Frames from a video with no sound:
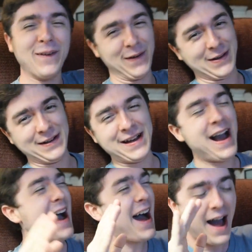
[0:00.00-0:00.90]
Look,
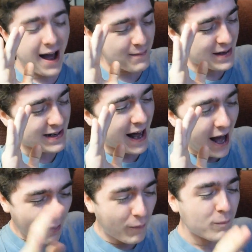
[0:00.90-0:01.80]
I, I mean,
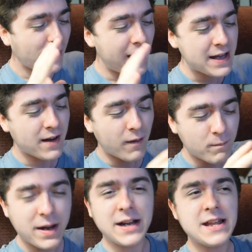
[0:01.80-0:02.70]
I'm like
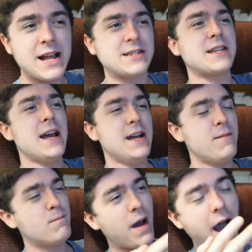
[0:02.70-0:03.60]
many that
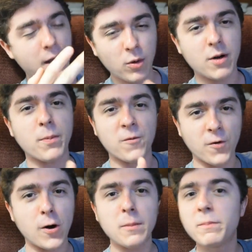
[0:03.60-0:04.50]
say I would have
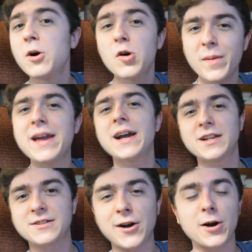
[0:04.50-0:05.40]
preferred Boo being
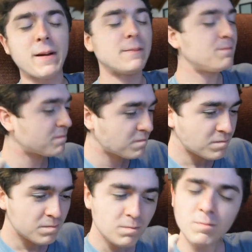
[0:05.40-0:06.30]
in the tournament
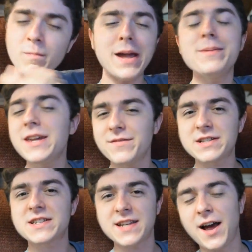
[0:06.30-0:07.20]
maybe
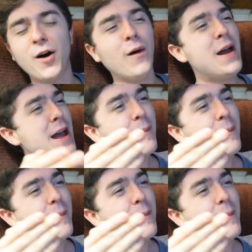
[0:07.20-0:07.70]
even Cell.